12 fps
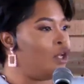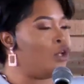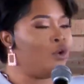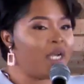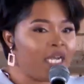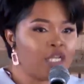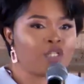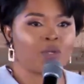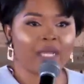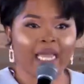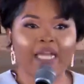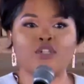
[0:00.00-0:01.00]
You need
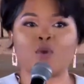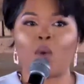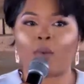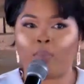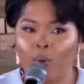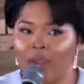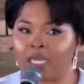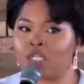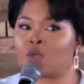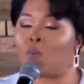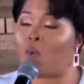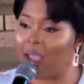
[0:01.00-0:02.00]
to get to a
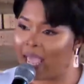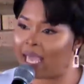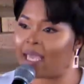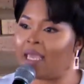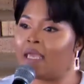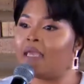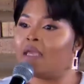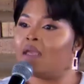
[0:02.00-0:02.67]
point where